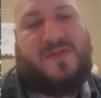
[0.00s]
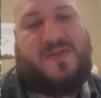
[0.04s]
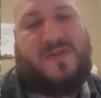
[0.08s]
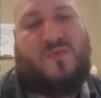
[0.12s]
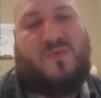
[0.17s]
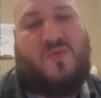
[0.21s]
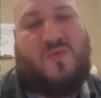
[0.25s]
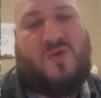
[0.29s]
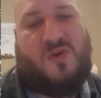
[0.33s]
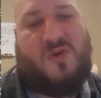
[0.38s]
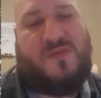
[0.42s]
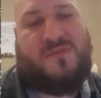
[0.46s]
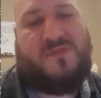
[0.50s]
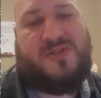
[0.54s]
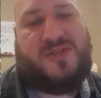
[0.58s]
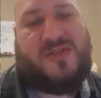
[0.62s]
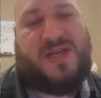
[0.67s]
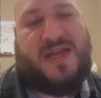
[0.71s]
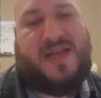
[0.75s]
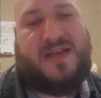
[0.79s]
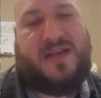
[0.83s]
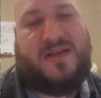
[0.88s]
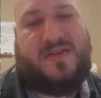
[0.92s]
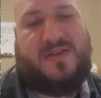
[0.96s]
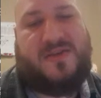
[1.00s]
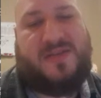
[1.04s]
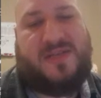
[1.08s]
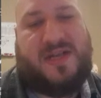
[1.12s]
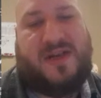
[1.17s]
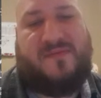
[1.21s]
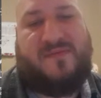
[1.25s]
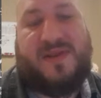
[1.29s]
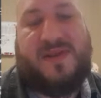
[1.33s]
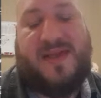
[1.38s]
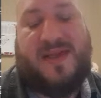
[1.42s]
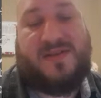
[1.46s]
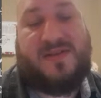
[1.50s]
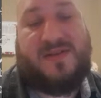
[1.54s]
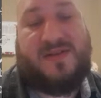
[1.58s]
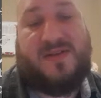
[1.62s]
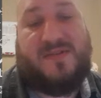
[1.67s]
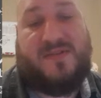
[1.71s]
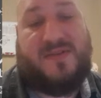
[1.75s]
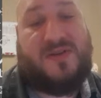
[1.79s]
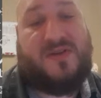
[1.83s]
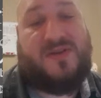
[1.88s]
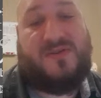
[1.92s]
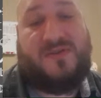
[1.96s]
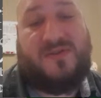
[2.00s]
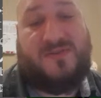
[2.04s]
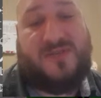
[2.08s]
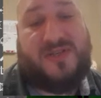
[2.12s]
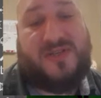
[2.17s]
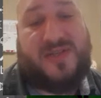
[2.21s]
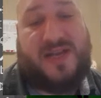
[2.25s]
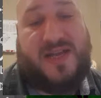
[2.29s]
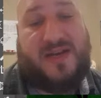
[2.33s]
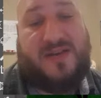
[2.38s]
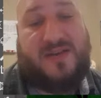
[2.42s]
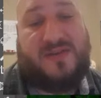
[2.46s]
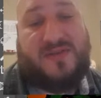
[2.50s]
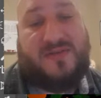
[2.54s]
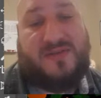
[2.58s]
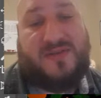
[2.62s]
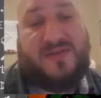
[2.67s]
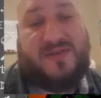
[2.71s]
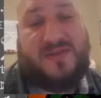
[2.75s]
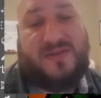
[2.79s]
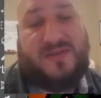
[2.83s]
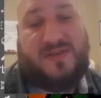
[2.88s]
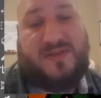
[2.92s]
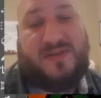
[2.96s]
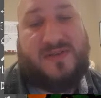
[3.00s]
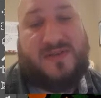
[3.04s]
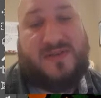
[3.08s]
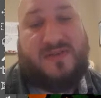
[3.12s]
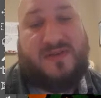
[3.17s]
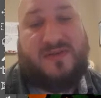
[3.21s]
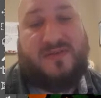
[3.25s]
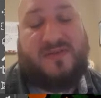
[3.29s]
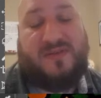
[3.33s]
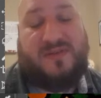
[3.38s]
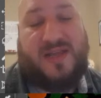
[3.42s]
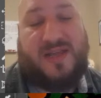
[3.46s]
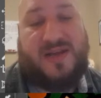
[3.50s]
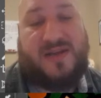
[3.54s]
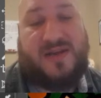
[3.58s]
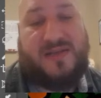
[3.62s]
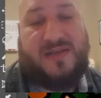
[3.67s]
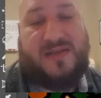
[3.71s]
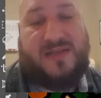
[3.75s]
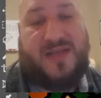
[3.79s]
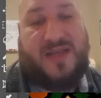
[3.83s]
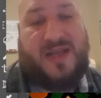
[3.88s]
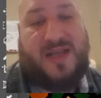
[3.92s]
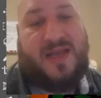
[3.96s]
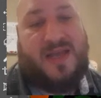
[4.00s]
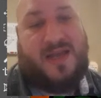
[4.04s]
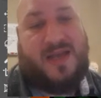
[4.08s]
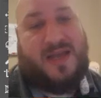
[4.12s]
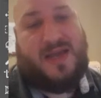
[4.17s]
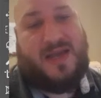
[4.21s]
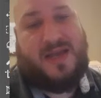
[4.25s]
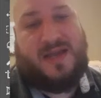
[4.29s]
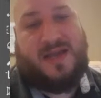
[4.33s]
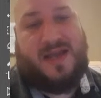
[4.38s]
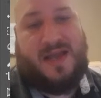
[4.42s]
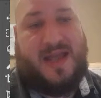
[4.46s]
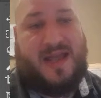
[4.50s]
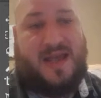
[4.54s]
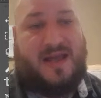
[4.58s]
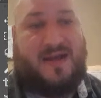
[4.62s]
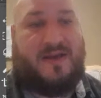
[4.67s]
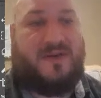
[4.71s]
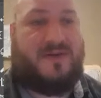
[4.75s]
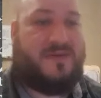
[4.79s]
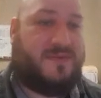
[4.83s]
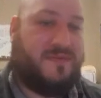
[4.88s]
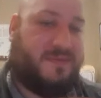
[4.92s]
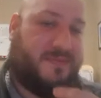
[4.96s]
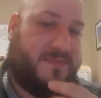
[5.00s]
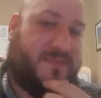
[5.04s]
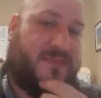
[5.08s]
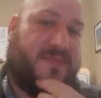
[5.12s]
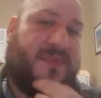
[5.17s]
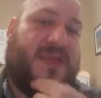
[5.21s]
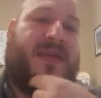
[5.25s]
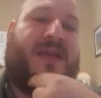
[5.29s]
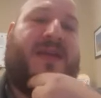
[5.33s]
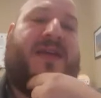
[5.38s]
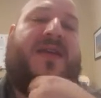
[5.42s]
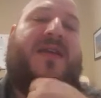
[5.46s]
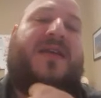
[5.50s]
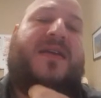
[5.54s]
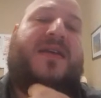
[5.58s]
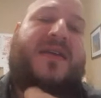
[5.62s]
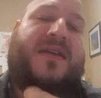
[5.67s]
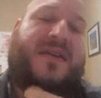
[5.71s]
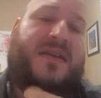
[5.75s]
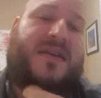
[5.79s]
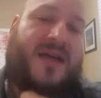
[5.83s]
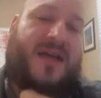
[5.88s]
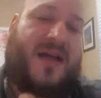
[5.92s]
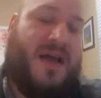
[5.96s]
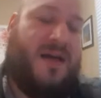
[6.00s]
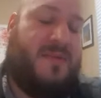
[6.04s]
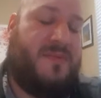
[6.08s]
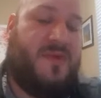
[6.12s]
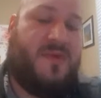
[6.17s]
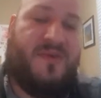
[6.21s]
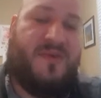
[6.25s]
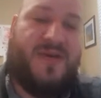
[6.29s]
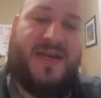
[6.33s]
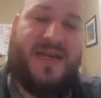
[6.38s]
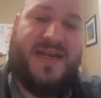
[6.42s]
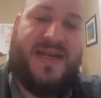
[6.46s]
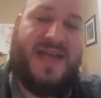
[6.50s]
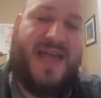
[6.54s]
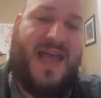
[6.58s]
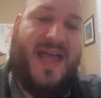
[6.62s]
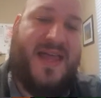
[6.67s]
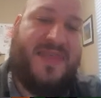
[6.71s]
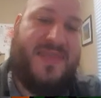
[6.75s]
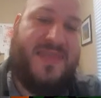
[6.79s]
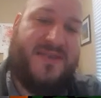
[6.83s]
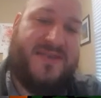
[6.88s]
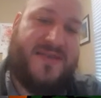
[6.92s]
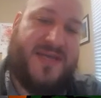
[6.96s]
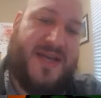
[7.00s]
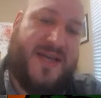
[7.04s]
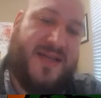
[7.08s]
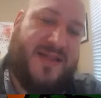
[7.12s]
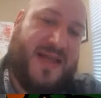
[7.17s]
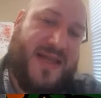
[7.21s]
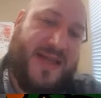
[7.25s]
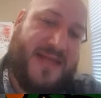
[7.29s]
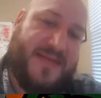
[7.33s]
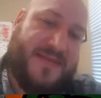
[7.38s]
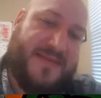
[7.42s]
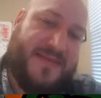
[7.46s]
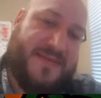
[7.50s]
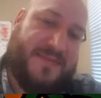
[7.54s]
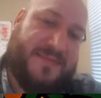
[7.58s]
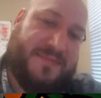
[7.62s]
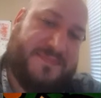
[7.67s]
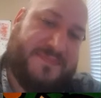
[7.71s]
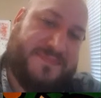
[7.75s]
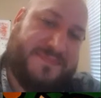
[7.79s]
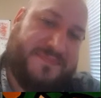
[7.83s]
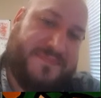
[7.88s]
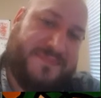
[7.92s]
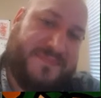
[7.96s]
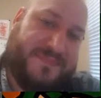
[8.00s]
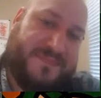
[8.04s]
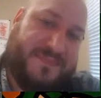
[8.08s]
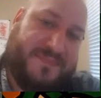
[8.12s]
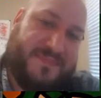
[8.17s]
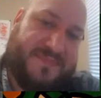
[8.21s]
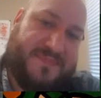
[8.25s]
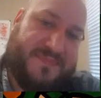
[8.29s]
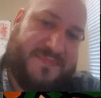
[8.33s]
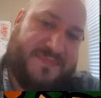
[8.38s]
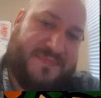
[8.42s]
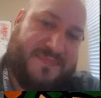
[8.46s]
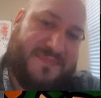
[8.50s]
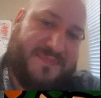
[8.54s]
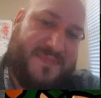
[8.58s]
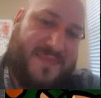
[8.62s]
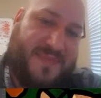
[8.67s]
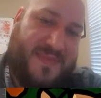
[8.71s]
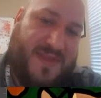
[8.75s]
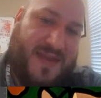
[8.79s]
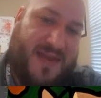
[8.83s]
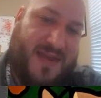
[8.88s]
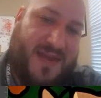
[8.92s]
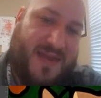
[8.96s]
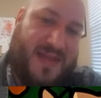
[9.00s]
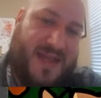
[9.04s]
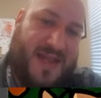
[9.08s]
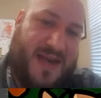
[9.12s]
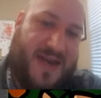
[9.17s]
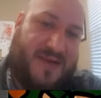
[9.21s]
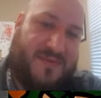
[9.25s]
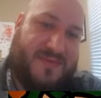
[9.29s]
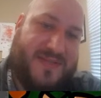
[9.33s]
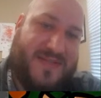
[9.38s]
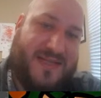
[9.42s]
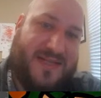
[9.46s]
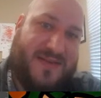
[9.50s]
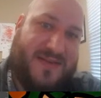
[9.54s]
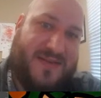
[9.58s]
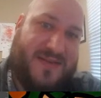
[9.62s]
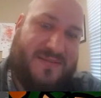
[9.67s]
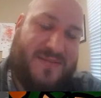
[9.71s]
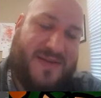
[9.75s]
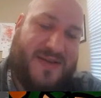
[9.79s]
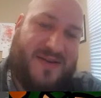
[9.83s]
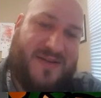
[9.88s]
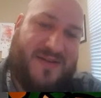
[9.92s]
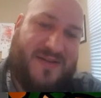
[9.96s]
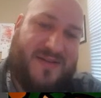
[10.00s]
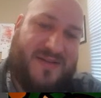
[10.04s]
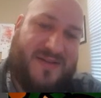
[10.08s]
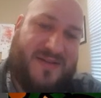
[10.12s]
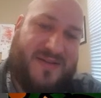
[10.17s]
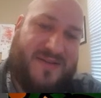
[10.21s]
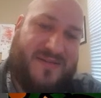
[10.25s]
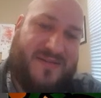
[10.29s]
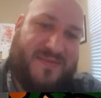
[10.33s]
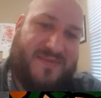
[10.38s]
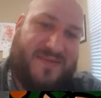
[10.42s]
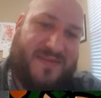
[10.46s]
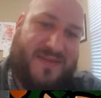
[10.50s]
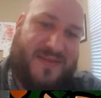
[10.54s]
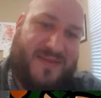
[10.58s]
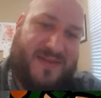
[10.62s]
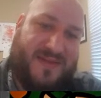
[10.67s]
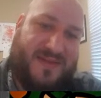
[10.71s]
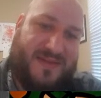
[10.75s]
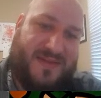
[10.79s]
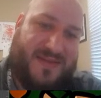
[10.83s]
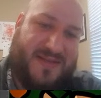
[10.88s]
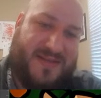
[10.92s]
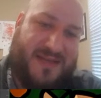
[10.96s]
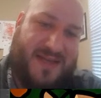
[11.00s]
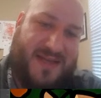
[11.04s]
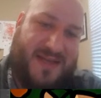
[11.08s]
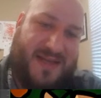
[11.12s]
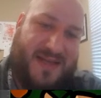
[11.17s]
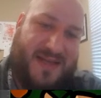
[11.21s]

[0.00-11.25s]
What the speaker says: warm shadows, and I've masked off the cool shadows to their own layers. And now I'm going in and adding those highlights that I was telling you about earlier. Those